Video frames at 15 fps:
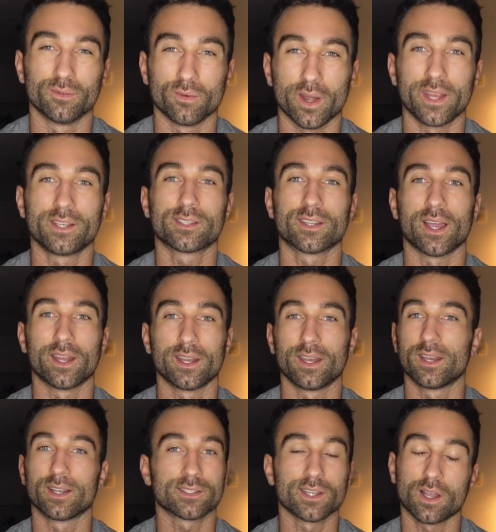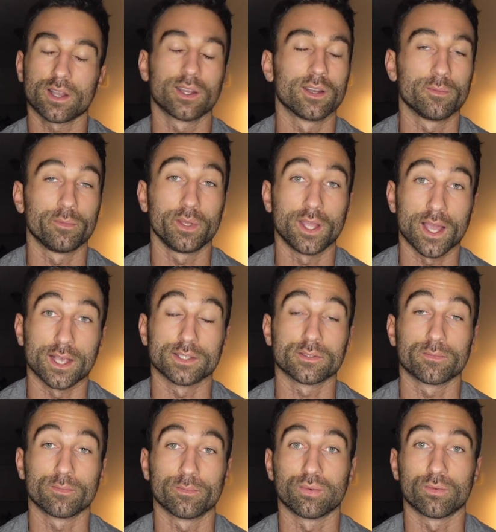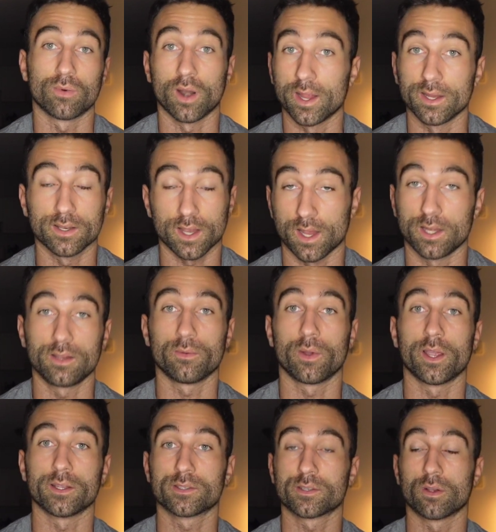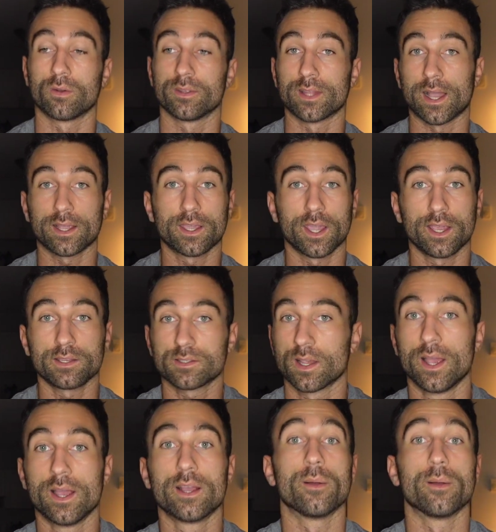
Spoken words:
erase that in, and it's not going to be as bright anyway. So in that case,